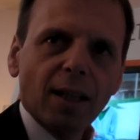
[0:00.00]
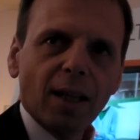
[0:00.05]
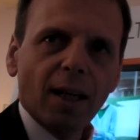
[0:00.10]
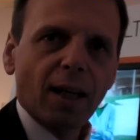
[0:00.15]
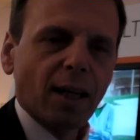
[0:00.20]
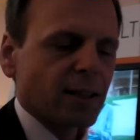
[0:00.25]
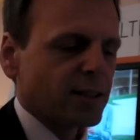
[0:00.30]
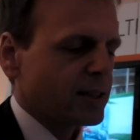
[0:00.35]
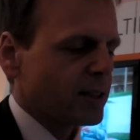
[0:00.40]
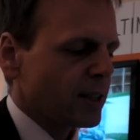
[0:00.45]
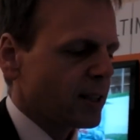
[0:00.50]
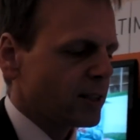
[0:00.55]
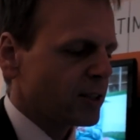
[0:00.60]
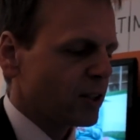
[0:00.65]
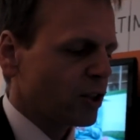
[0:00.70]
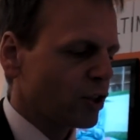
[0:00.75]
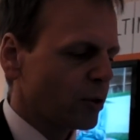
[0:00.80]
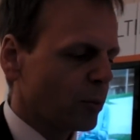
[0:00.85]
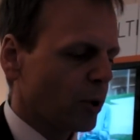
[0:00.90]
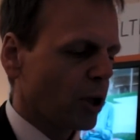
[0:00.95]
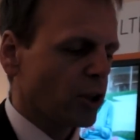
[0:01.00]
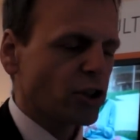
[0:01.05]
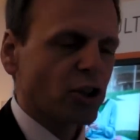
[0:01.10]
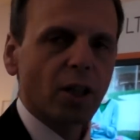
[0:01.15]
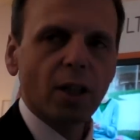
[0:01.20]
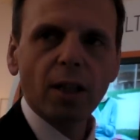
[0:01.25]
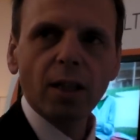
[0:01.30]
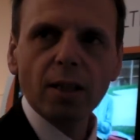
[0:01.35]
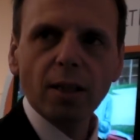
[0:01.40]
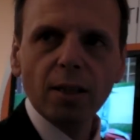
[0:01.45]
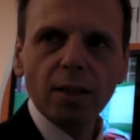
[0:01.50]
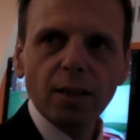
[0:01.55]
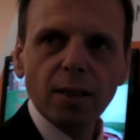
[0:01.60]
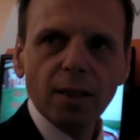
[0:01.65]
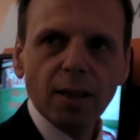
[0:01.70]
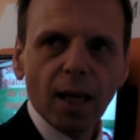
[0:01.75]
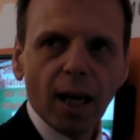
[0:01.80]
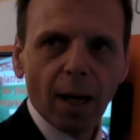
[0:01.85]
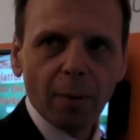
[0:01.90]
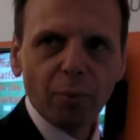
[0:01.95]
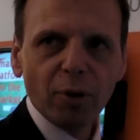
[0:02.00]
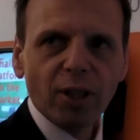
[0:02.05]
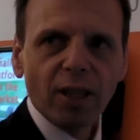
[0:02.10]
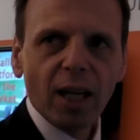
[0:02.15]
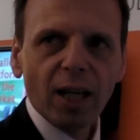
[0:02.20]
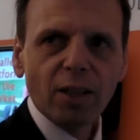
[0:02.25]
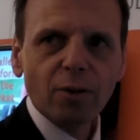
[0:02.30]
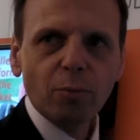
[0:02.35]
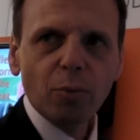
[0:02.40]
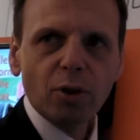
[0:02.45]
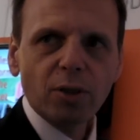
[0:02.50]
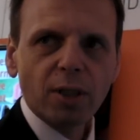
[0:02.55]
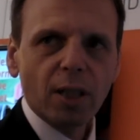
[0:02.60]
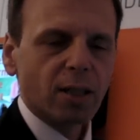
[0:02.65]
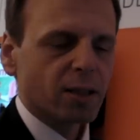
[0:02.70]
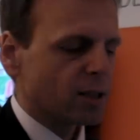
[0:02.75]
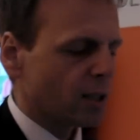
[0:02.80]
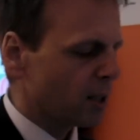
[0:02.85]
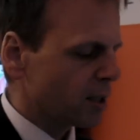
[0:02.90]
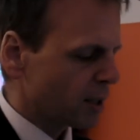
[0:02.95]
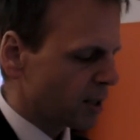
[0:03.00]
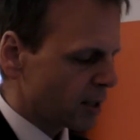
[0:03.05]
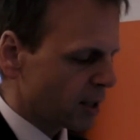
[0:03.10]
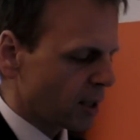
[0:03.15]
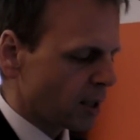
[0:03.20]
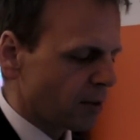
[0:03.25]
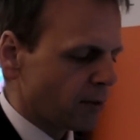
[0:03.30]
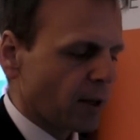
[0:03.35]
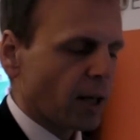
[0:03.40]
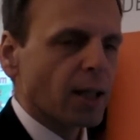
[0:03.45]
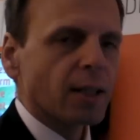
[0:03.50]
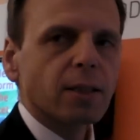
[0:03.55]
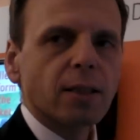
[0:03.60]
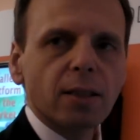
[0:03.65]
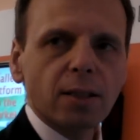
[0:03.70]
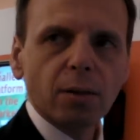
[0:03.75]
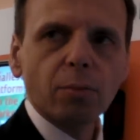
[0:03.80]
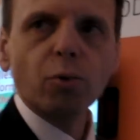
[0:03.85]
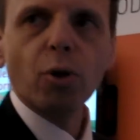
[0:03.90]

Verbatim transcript: Uh, it's, it's a commercial application processor. The device is a